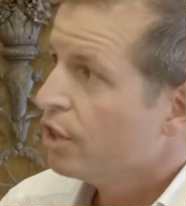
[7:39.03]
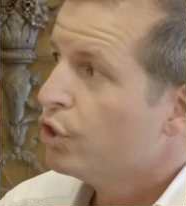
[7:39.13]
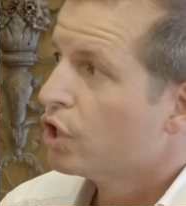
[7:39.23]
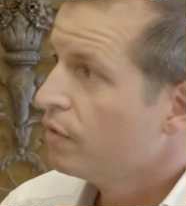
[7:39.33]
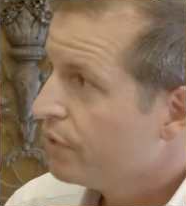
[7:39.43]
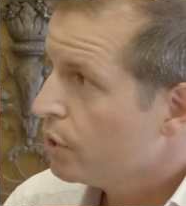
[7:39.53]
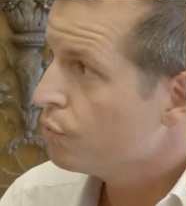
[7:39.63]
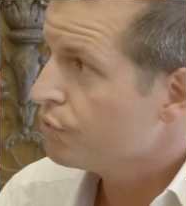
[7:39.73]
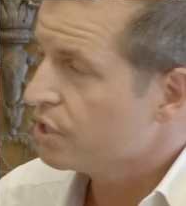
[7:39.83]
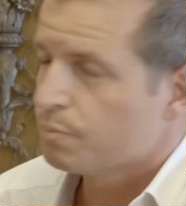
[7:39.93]
the
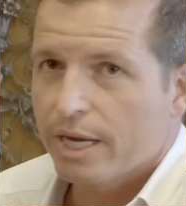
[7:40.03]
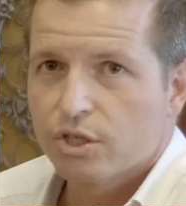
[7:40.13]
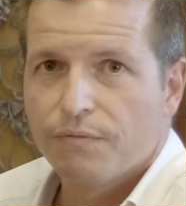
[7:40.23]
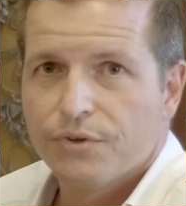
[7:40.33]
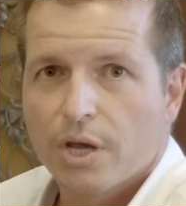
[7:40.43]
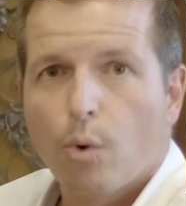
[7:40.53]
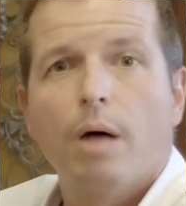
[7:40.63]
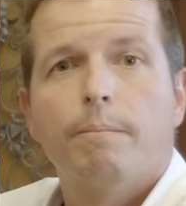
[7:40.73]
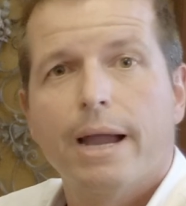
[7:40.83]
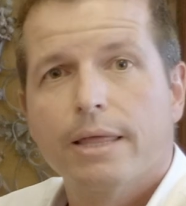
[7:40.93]
reviews, especially if you say, well,
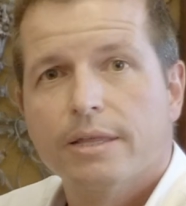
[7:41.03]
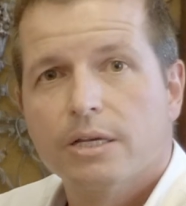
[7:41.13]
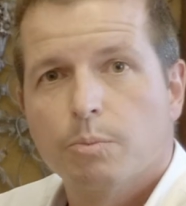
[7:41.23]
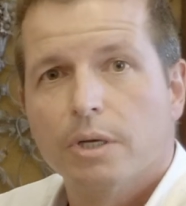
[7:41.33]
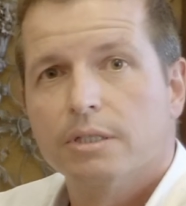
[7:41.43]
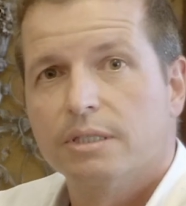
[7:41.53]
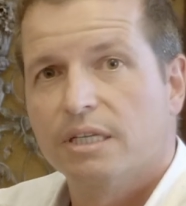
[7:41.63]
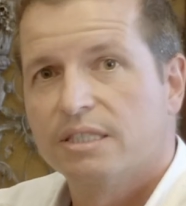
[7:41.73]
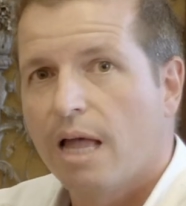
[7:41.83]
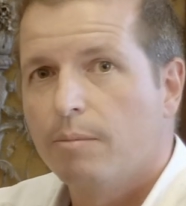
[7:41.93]
I'm buying this because it's
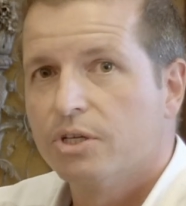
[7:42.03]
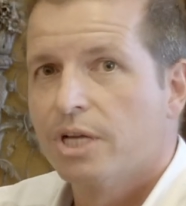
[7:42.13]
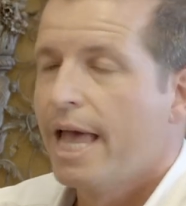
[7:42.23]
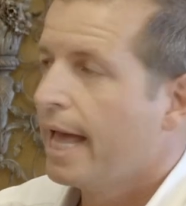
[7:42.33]
established,